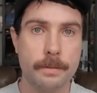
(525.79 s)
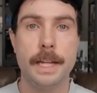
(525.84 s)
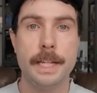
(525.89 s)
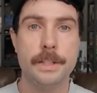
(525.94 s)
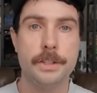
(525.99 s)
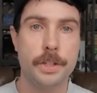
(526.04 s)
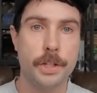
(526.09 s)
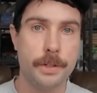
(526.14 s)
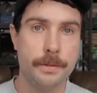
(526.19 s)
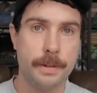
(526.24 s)

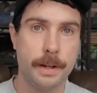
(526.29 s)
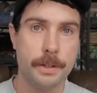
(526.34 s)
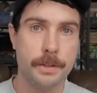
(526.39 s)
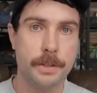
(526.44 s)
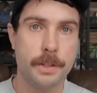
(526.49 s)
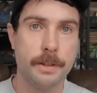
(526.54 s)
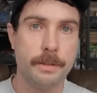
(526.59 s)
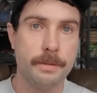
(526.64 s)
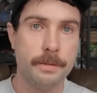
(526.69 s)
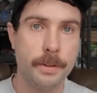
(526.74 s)
In
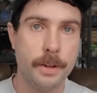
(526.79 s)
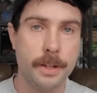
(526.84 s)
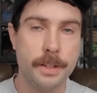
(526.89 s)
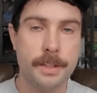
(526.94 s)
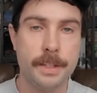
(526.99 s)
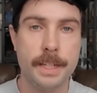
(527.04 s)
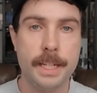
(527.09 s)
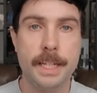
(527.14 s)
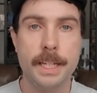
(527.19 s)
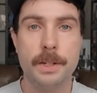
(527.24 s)

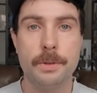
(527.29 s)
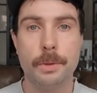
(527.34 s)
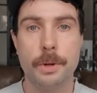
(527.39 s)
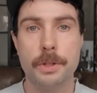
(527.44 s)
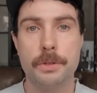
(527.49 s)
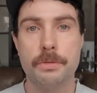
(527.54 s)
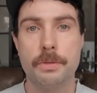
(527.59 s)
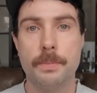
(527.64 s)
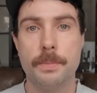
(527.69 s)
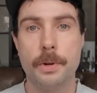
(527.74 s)
2013, it
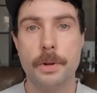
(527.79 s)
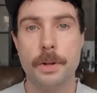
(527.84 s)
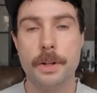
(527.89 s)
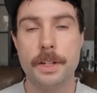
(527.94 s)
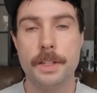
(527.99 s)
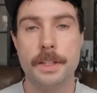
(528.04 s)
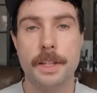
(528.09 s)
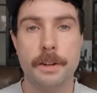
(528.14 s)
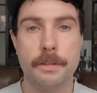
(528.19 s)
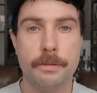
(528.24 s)
was
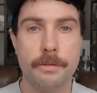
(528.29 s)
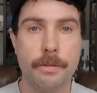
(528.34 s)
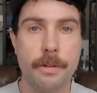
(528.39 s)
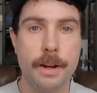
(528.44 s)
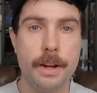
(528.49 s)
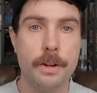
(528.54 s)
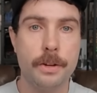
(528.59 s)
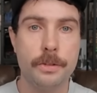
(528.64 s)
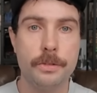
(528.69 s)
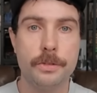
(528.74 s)
reported that
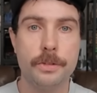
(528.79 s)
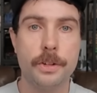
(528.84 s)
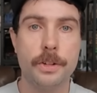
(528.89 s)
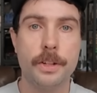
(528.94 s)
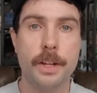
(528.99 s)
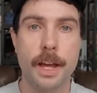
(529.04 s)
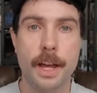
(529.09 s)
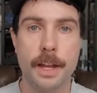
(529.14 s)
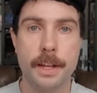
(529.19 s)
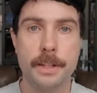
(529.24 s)

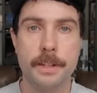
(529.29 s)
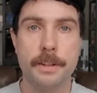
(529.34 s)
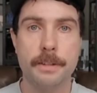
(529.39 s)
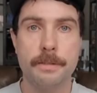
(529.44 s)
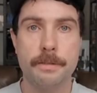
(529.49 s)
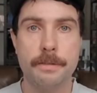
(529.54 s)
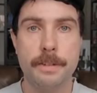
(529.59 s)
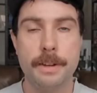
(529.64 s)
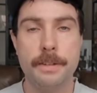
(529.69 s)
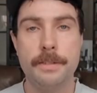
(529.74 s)

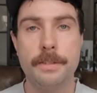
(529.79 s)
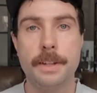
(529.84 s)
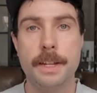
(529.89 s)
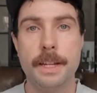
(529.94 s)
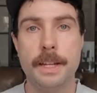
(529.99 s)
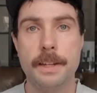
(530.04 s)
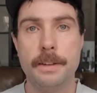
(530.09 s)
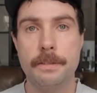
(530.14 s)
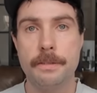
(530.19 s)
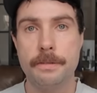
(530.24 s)

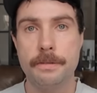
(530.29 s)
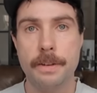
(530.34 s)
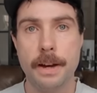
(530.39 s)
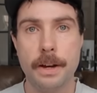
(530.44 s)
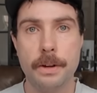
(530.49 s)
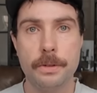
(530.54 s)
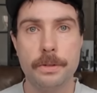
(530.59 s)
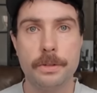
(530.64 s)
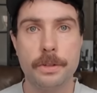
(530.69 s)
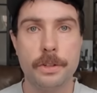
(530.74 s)

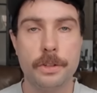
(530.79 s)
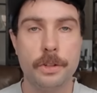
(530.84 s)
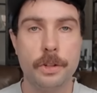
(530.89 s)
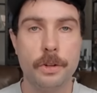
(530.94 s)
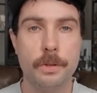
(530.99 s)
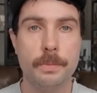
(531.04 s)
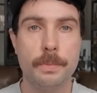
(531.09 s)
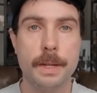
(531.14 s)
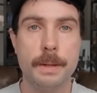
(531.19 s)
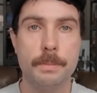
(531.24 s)
350,000
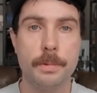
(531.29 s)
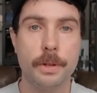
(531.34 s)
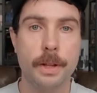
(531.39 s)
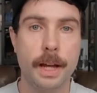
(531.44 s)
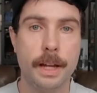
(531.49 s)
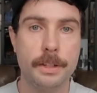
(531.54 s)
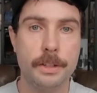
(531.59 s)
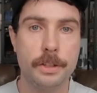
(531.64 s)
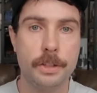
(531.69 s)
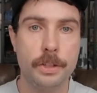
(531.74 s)
young people
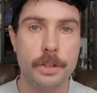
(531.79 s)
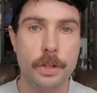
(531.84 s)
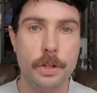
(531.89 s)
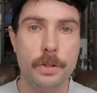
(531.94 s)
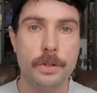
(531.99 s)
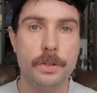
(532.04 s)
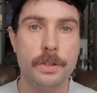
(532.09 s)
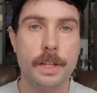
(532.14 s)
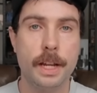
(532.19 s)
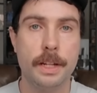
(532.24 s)
had
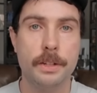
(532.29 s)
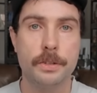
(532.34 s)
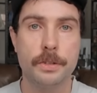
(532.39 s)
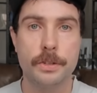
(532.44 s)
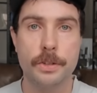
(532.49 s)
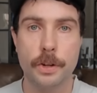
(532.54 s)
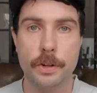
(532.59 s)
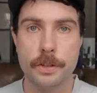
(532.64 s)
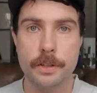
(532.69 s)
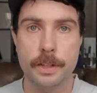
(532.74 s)
used
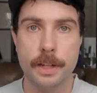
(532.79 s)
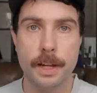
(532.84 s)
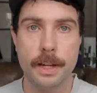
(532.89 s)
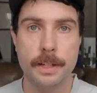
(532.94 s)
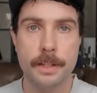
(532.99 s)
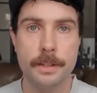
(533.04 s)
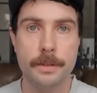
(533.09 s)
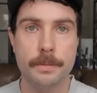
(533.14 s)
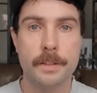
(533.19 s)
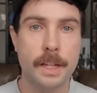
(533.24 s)
nitrous
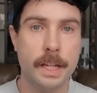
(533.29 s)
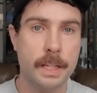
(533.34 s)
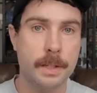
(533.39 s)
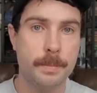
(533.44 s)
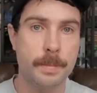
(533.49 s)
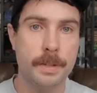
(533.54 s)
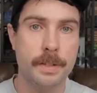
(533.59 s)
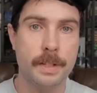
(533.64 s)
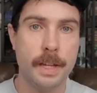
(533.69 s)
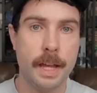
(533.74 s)
oxide.
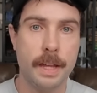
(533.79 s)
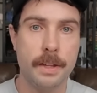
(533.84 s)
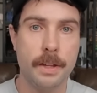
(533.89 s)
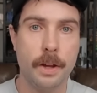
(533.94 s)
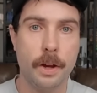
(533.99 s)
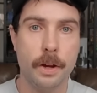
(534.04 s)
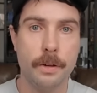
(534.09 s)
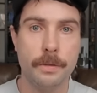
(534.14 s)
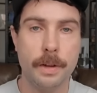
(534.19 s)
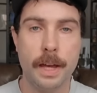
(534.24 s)

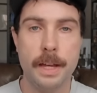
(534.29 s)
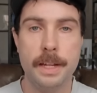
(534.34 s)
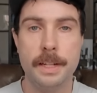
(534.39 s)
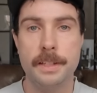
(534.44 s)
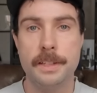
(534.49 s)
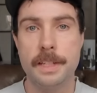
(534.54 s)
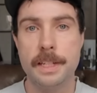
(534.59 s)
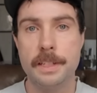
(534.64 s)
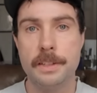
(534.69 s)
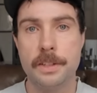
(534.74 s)
6% of
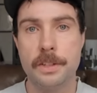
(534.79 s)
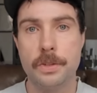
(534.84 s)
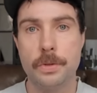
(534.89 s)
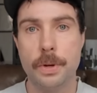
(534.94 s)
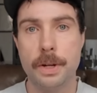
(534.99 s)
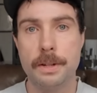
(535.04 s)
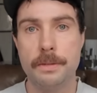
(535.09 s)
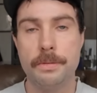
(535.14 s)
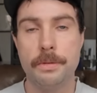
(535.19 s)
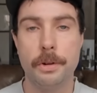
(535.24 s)
18 to
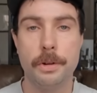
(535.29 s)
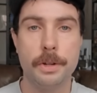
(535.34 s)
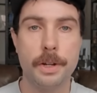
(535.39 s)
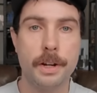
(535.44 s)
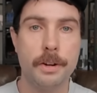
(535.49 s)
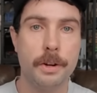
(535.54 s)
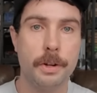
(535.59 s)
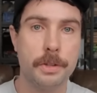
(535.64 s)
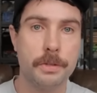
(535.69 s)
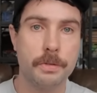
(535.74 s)
24
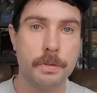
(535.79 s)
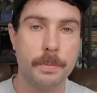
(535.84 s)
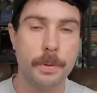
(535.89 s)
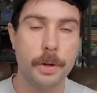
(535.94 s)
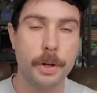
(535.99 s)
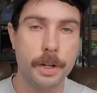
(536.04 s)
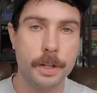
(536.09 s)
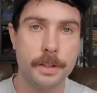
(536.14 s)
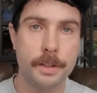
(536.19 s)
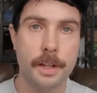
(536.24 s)
year olds
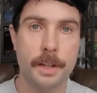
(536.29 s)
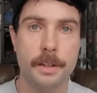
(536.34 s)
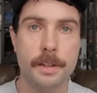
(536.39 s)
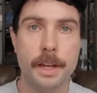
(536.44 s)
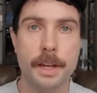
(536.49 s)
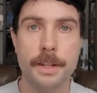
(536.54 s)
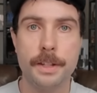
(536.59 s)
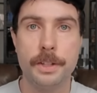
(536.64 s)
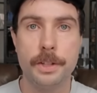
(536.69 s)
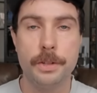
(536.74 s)
reported that
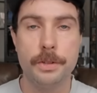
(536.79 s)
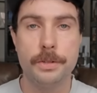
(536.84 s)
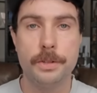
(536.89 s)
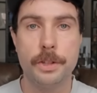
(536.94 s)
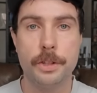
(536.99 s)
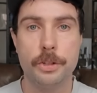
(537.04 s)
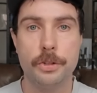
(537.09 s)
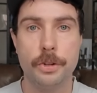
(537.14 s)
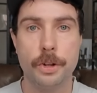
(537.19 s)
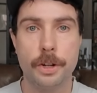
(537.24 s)
they used
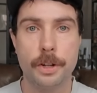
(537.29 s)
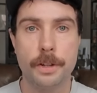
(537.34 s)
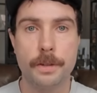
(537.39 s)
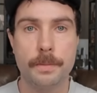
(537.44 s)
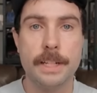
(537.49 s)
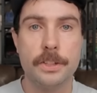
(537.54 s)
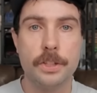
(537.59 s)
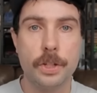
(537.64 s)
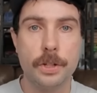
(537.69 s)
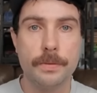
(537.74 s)
the drug.
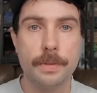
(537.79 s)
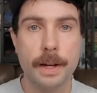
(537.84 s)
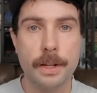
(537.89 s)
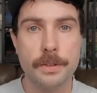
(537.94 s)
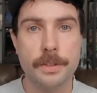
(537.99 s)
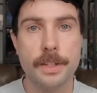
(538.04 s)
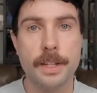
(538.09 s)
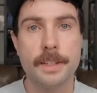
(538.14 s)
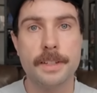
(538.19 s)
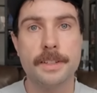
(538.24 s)
In
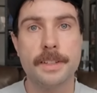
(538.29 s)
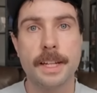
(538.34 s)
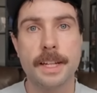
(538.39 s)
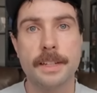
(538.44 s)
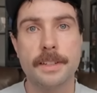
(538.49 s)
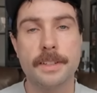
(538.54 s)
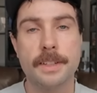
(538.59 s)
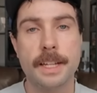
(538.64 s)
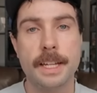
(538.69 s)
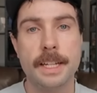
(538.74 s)

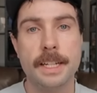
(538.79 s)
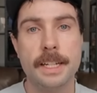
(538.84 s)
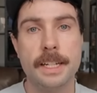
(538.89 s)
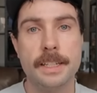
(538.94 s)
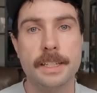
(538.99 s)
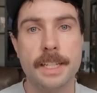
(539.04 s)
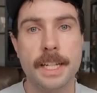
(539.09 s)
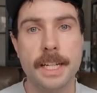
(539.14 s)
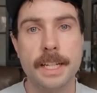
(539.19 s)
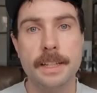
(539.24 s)

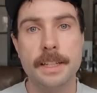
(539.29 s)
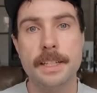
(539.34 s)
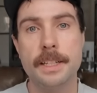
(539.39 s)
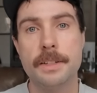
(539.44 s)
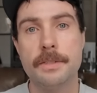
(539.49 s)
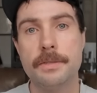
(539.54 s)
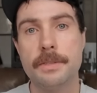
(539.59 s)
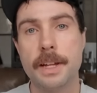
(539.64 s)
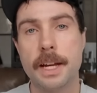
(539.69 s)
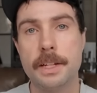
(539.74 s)
2016, dealing
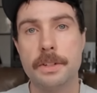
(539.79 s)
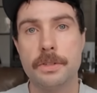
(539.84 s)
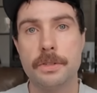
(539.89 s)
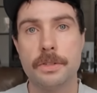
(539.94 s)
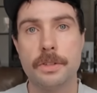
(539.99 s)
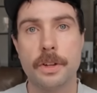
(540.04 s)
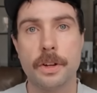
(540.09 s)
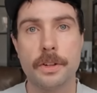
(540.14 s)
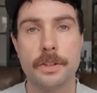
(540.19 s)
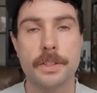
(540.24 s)
of
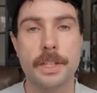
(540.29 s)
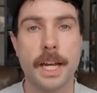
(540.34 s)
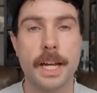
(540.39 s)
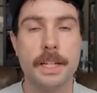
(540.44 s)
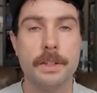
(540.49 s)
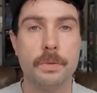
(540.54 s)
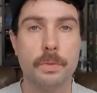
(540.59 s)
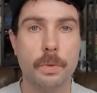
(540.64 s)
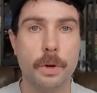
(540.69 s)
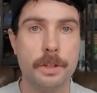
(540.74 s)
nitrous
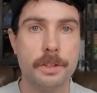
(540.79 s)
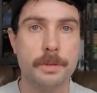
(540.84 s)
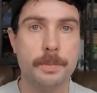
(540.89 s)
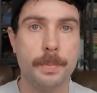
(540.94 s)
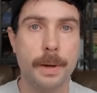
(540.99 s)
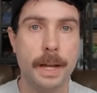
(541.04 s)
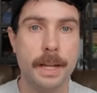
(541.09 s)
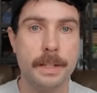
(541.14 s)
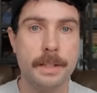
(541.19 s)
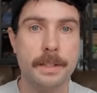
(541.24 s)
oxide was
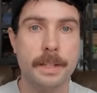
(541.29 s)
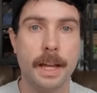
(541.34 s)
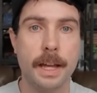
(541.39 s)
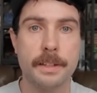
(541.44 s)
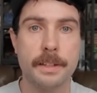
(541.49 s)
banned